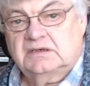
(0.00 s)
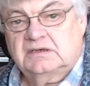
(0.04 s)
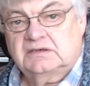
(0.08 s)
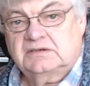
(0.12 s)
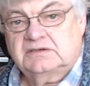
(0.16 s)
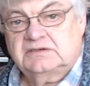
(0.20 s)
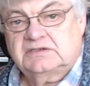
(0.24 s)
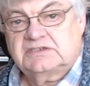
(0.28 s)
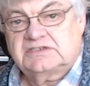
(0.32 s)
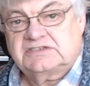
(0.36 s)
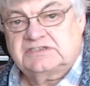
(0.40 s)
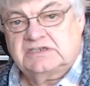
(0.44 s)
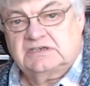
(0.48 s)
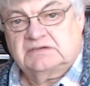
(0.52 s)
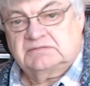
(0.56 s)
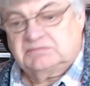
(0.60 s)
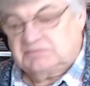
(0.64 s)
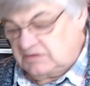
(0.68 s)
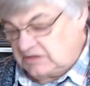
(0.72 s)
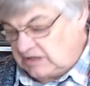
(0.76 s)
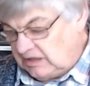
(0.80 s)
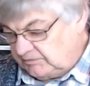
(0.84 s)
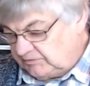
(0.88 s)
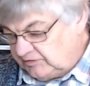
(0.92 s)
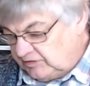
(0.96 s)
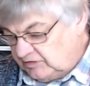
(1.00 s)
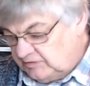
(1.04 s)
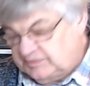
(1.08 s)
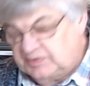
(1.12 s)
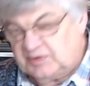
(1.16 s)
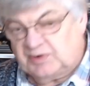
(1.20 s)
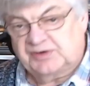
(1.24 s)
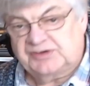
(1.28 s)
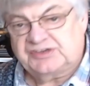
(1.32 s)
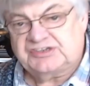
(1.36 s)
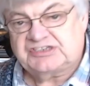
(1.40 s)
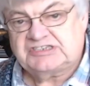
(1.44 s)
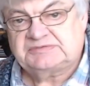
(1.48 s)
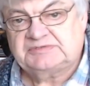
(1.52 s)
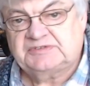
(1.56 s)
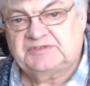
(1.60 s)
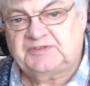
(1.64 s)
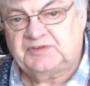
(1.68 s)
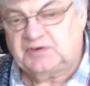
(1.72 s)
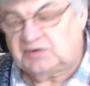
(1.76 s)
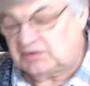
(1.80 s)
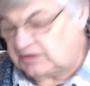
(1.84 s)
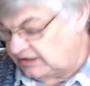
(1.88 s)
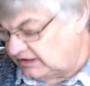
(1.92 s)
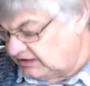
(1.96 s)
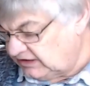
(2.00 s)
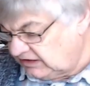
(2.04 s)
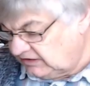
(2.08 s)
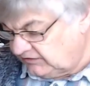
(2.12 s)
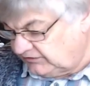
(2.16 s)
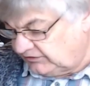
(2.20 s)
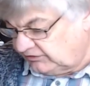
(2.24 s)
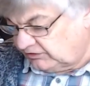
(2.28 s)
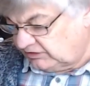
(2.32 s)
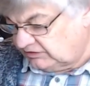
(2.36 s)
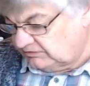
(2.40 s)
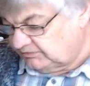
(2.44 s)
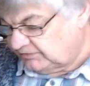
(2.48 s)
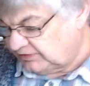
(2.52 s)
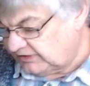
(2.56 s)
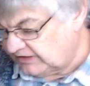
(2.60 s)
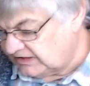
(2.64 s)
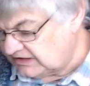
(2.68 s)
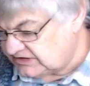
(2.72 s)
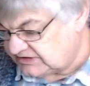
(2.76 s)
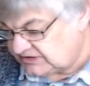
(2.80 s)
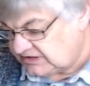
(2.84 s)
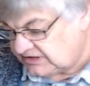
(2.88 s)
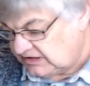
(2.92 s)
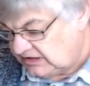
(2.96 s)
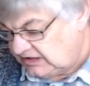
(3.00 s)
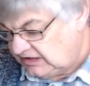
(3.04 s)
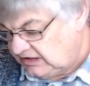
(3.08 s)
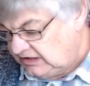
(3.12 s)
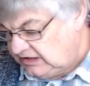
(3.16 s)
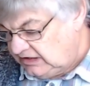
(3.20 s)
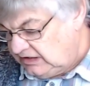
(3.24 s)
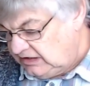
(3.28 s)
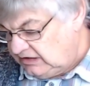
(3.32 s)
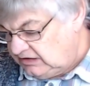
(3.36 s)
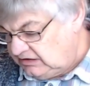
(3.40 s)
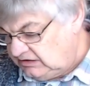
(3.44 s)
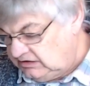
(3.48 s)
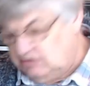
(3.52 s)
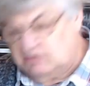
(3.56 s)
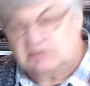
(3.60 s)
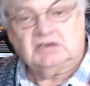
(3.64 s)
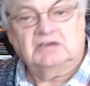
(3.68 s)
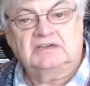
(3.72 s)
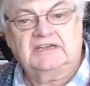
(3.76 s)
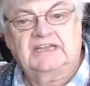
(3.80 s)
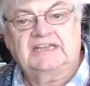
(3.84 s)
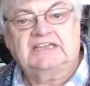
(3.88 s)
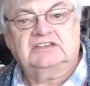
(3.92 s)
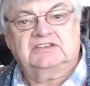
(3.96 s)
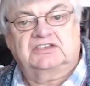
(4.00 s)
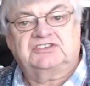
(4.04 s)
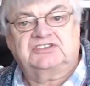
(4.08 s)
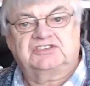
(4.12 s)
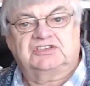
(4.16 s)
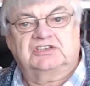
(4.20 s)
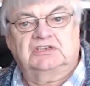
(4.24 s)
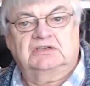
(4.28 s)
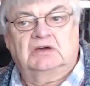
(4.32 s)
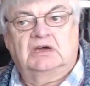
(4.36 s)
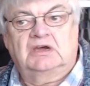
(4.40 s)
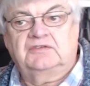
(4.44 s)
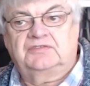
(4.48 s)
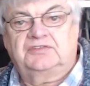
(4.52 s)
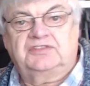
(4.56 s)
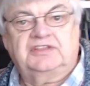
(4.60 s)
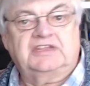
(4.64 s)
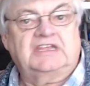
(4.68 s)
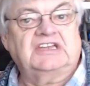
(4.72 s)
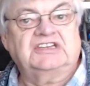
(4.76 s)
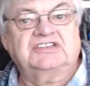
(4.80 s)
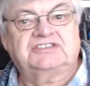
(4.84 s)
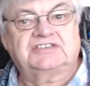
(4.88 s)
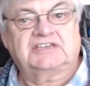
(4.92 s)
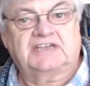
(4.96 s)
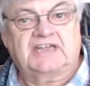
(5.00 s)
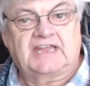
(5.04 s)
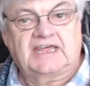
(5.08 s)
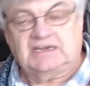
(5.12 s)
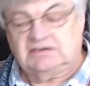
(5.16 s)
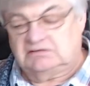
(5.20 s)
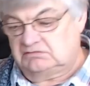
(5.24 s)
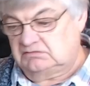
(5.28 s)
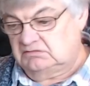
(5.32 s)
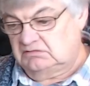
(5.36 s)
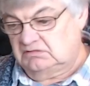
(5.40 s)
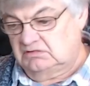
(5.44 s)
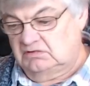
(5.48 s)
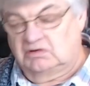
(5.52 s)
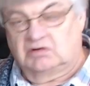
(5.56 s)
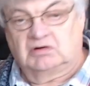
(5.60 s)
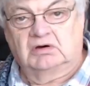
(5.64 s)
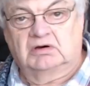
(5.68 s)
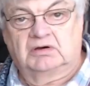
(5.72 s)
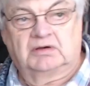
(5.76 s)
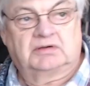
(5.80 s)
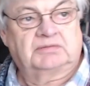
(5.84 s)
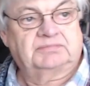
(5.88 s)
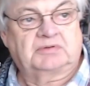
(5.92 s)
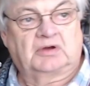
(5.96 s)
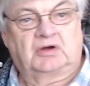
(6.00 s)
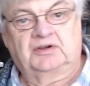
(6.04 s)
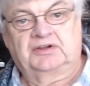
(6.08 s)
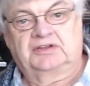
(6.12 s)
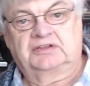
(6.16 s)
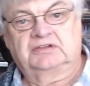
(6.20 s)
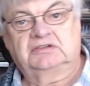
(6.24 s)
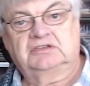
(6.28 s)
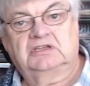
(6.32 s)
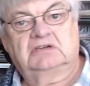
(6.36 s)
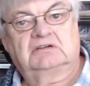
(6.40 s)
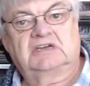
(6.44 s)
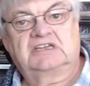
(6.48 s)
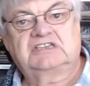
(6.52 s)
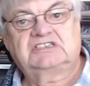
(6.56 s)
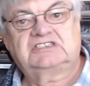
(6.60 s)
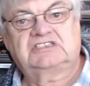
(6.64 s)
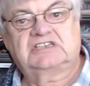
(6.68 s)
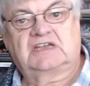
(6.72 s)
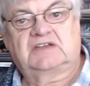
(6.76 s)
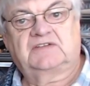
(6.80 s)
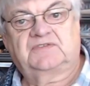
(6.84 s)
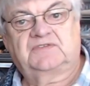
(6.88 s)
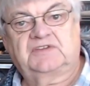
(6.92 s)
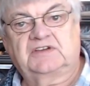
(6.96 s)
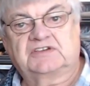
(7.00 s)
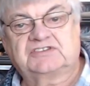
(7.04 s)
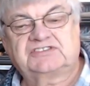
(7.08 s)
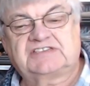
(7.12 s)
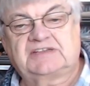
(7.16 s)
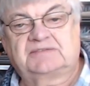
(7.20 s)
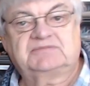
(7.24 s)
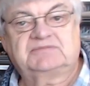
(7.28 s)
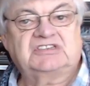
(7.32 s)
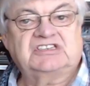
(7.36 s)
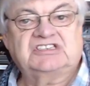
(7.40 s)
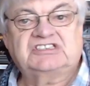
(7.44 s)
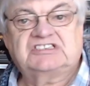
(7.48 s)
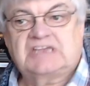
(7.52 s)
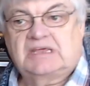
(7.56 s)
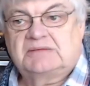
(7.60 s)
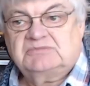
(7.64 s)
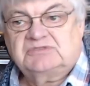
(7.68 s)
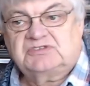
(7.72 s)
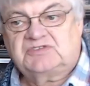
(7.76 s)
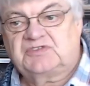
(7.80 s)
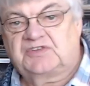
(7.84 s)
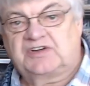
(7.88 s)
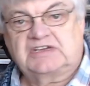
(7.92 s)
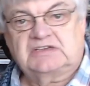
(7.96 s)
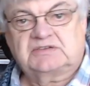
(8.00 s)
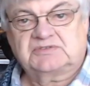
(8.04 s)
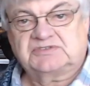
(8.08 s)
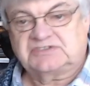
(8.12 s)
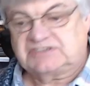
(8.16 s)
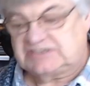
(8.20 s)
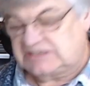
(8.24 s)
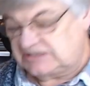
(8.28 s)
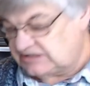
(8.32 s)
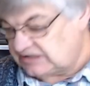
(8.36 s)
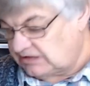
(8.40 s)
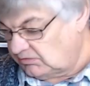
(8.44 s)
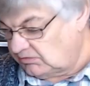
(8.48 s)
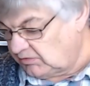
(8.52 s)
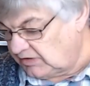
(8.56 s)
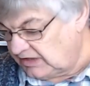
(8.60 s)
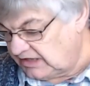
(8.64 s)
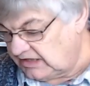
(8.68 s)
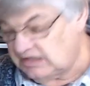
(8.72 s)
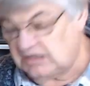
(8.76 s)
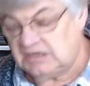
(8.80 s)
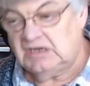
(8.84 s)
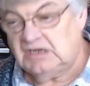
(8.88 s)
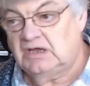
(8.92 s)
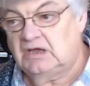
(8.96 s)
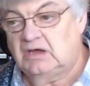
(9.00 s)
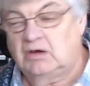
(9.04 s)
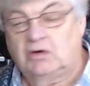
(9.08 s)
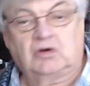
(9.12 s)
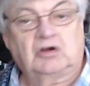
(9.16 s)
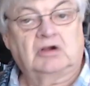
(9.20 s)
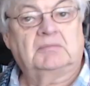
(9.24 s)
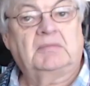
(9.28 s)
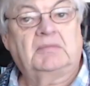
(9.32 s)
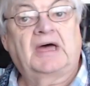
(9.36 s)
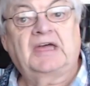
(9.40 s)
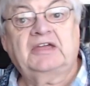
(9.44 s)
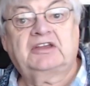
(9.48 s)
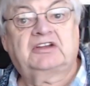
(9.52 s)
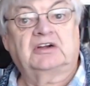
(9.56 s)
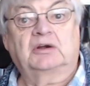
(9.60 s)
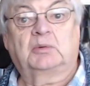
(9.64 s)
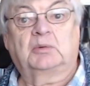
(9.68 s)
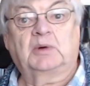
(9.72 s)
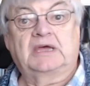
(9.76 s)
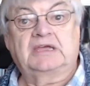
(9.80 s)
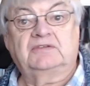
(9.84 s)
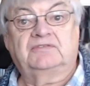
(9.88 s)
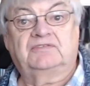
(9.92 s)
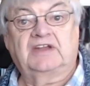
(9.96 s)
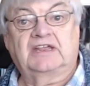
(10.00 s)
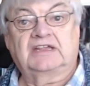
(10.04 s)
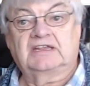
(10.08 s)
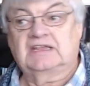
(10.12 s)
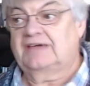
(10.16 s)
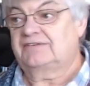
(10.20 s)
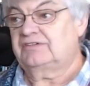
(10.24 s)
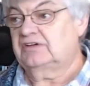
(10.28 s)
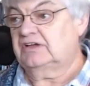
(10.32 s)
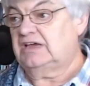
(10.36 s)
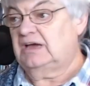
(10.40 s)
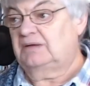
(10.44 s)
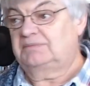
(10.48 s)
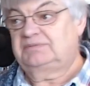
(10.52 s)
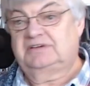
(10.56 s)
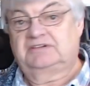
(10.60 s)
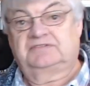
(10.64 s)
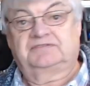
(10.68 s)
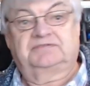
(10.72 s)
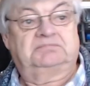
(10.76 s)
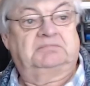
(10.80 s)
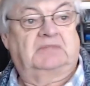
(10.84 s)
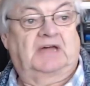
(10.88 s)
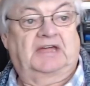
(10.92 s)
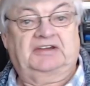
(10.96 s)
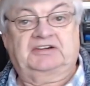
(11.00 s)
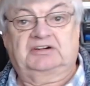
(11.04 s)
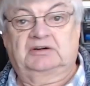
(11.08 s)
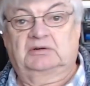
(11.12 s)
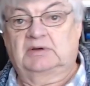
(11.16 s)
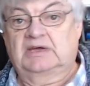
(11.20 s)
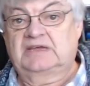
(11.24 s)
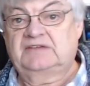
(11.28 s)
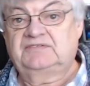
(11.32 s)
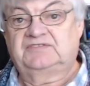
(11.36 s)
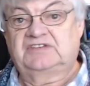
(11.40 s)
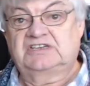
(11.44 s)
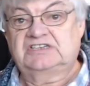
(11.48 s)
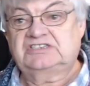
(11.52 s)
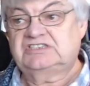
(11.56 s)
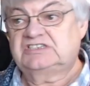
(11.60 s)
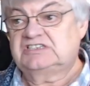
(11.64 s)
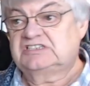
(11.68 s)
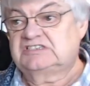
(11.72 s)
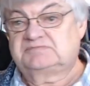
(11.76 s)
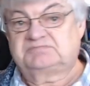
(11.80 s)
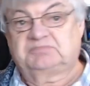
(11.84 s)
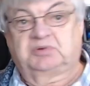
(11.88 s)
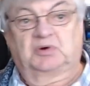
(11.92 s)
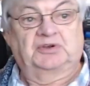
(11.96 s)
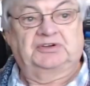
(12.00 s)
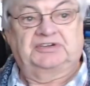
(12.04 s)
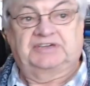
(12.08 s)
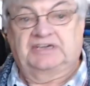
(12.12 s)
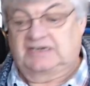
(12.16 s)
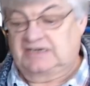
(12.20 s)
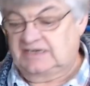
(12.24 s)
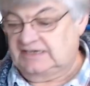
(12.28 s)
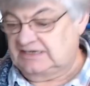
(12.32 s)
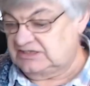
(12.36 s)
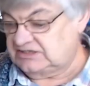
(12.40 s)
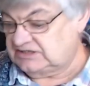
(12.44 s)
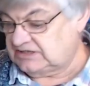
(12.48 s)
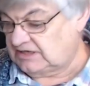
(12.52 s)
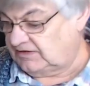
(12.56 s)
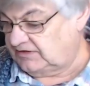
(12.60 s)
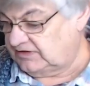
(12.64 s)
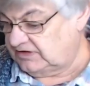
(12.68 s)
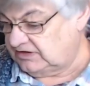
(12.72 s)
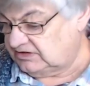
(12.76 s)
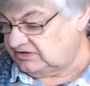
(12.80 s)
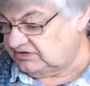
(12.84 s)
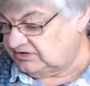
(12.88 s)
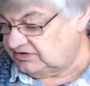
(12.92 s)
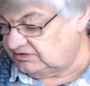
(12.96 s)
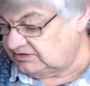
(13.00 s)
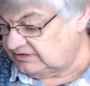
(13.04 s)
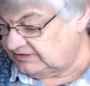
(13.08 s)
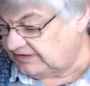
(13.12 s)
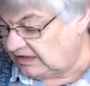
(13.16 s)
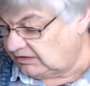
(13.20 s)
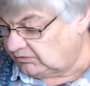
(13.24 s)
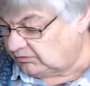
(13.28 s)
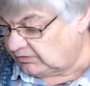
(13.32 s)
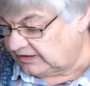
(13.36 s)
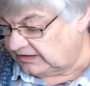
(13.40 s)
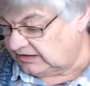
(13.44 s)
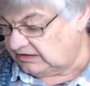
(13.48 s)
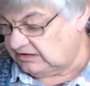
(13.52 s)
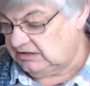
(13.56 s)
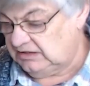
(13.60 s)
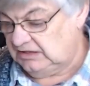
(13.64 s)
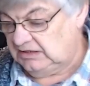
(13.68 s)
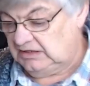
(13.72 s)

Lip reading: Just a couple of points before I leave you in peace. You can link the 2 over the internet or on a UHF, 70 SEMS frequency somewhere, or a microwave link, have a couple of microwave dishes pointed at each other. You can do it that way.